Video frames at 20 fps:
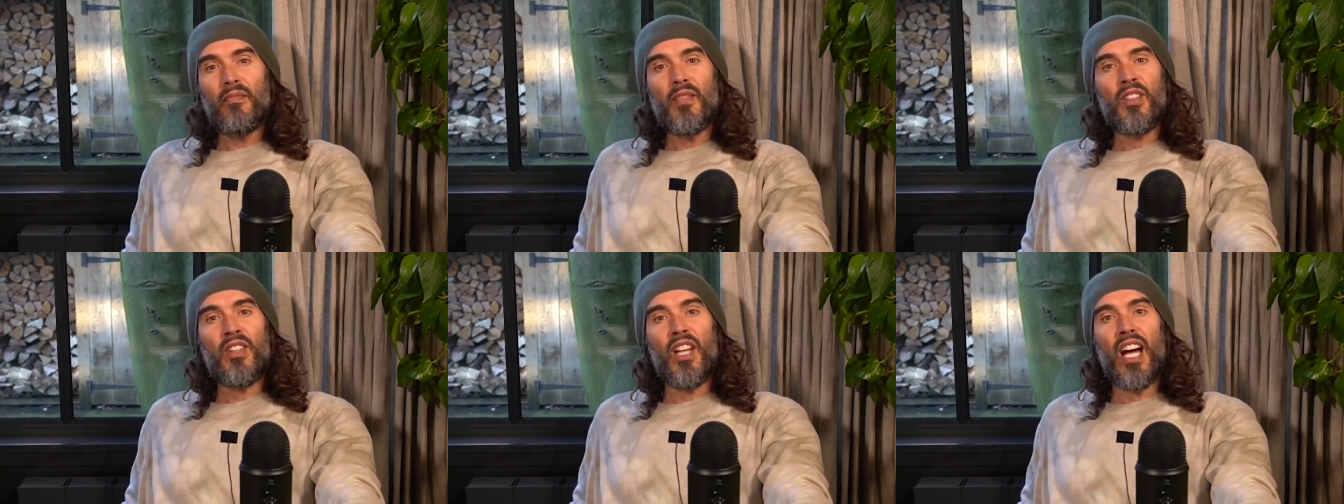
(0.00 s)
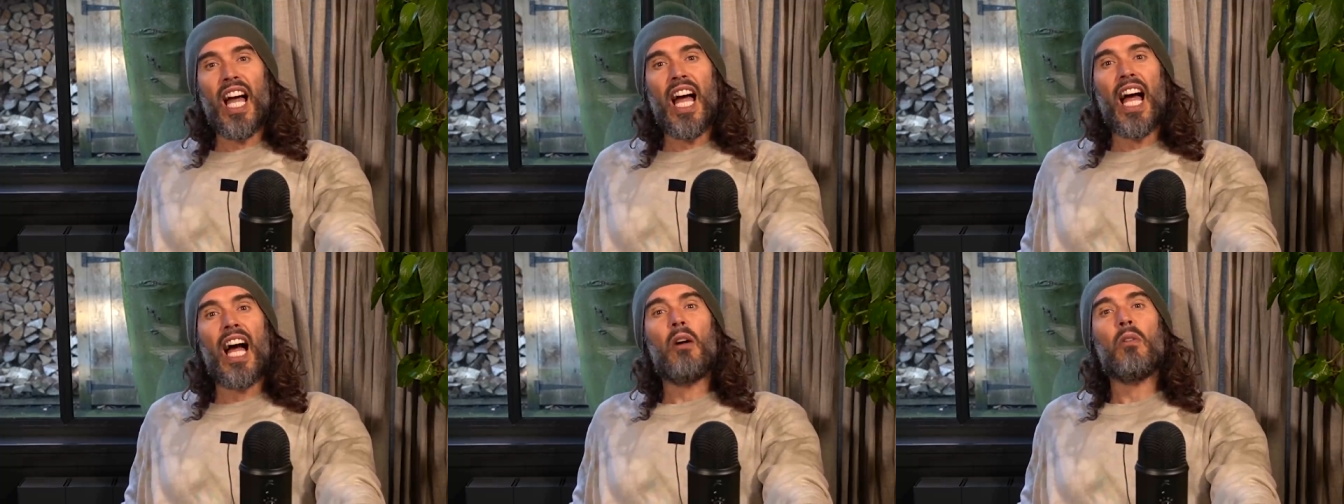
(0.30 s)

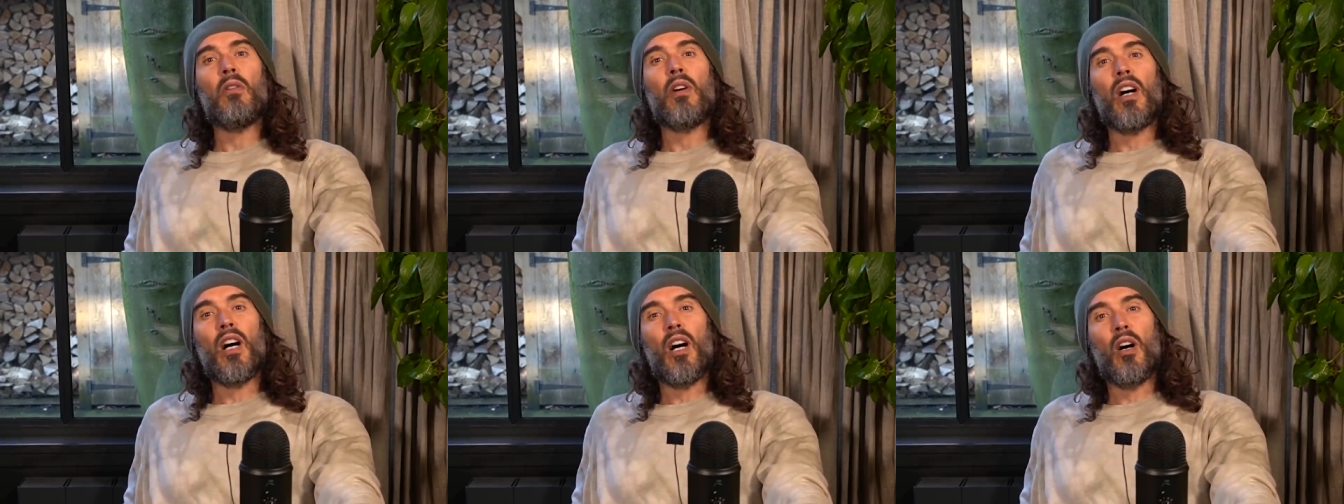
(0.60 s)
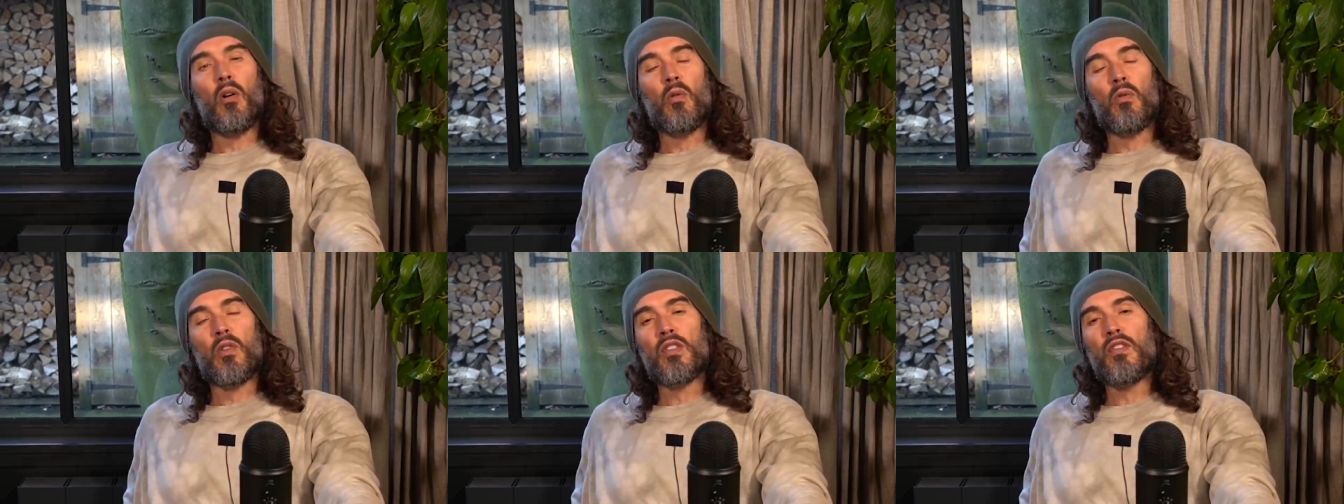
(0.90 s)
that
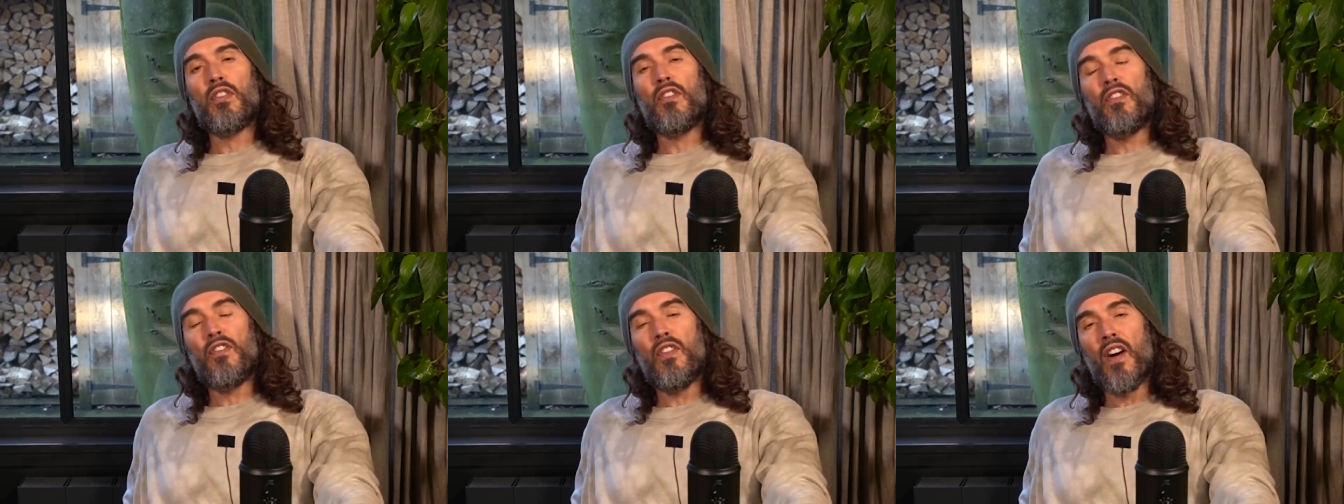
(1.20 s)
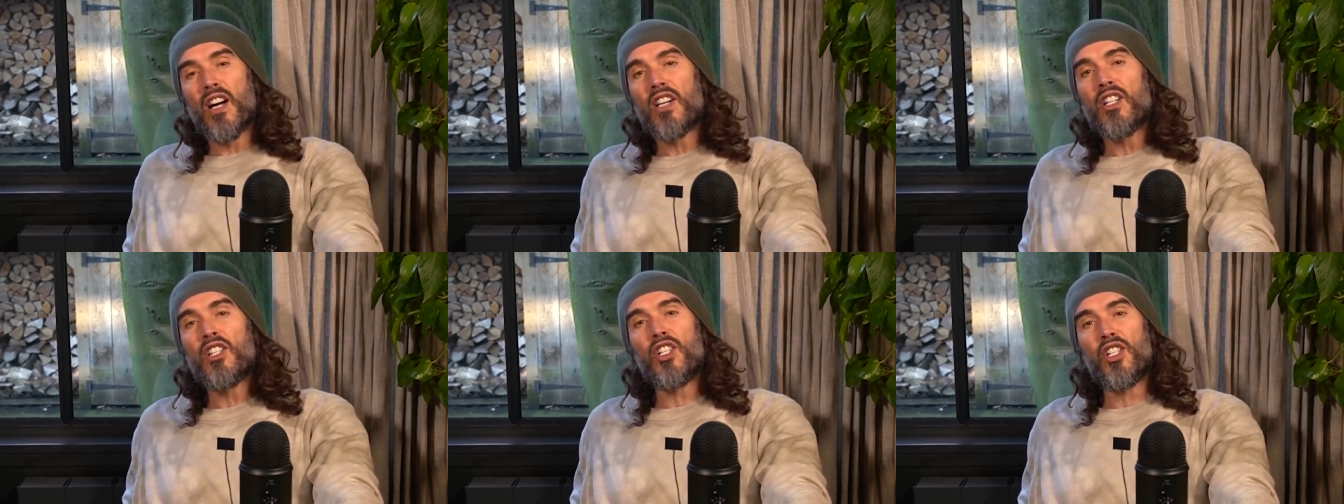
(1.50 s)
alcohol was
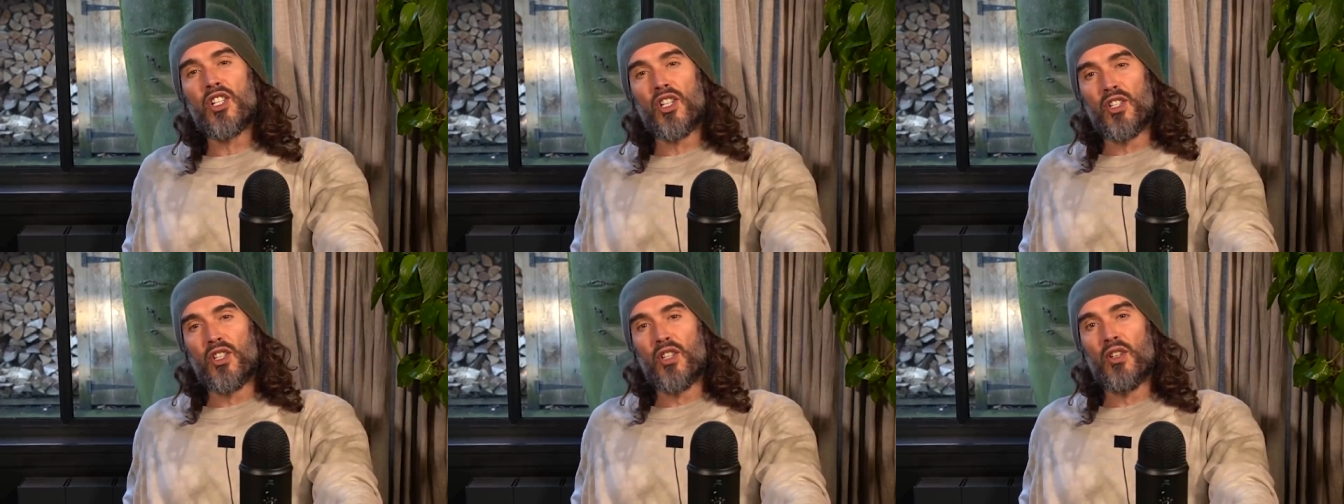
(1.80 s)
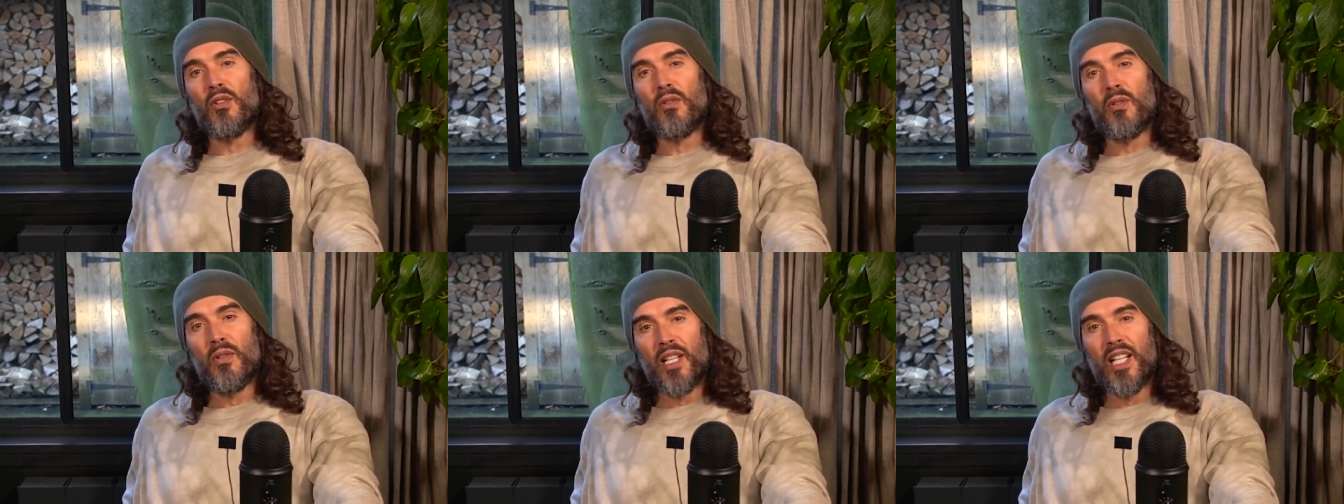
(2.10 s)

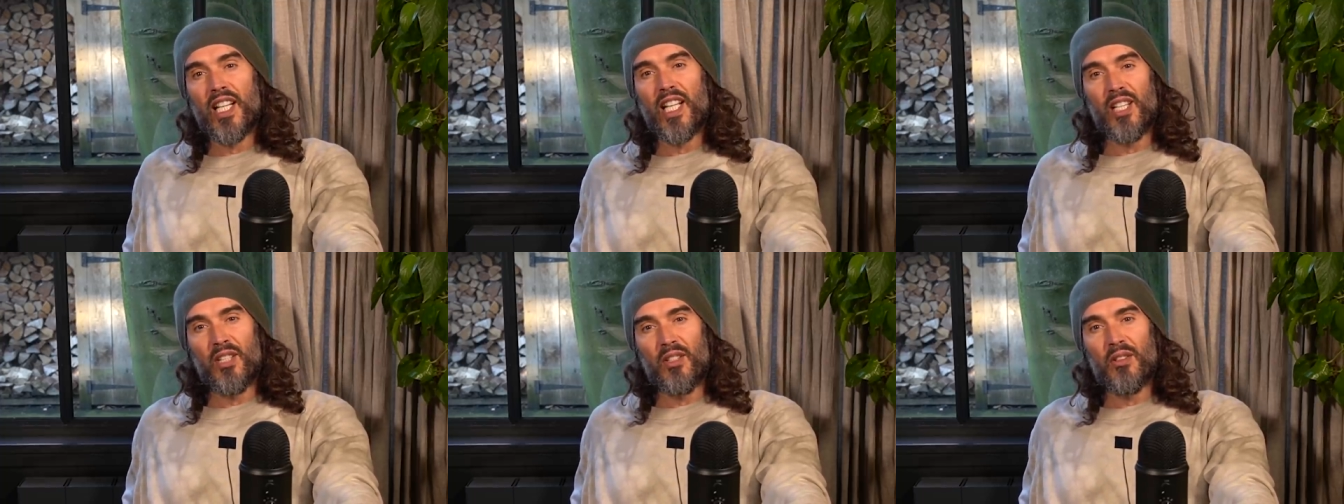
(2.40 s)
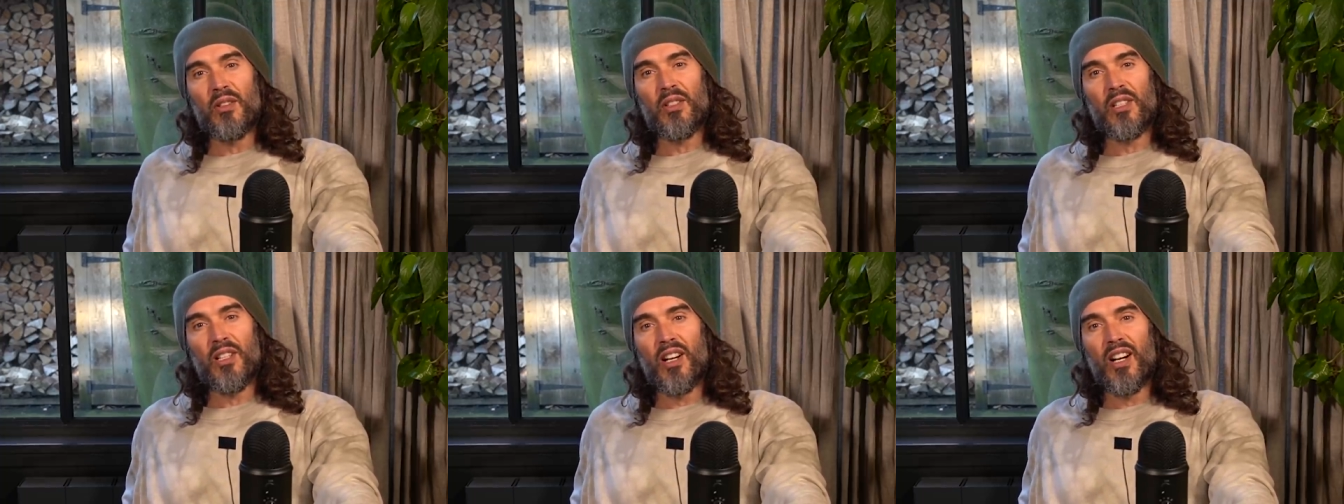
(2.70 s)
functional in
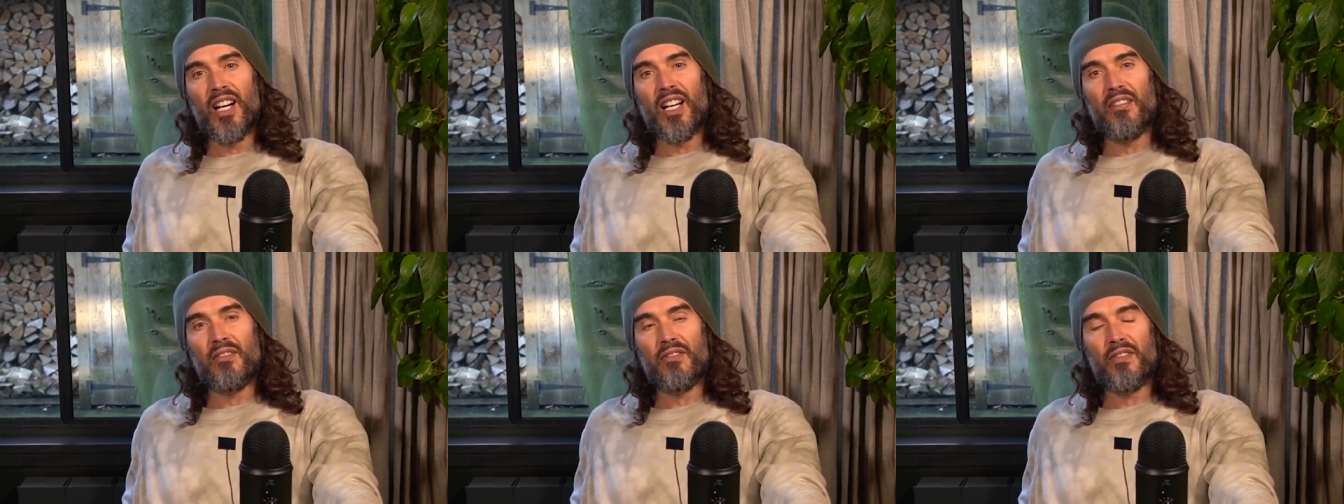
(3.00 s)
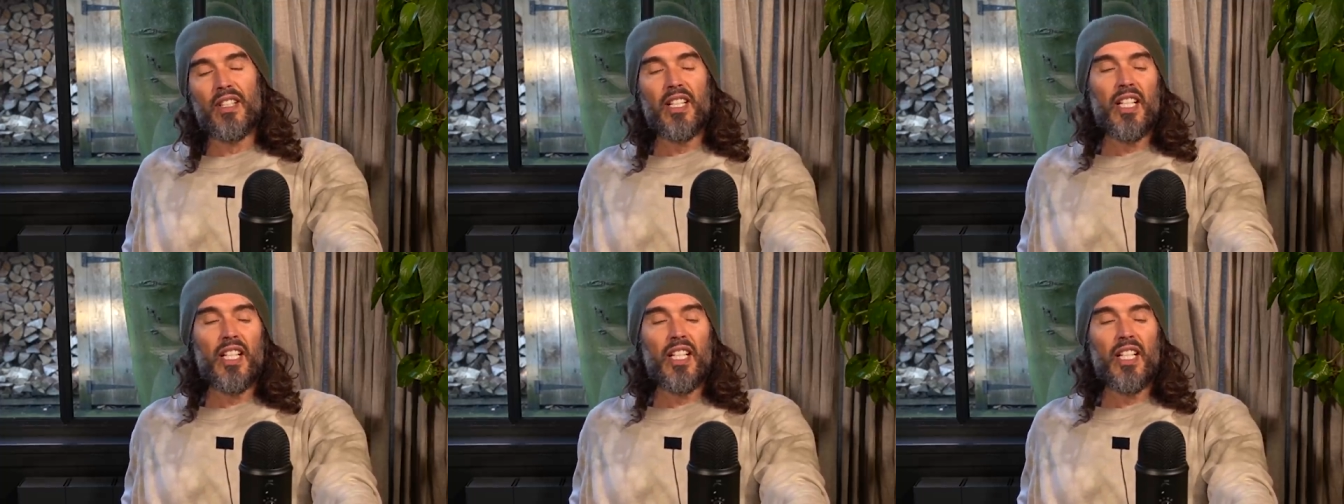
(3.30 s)
your life.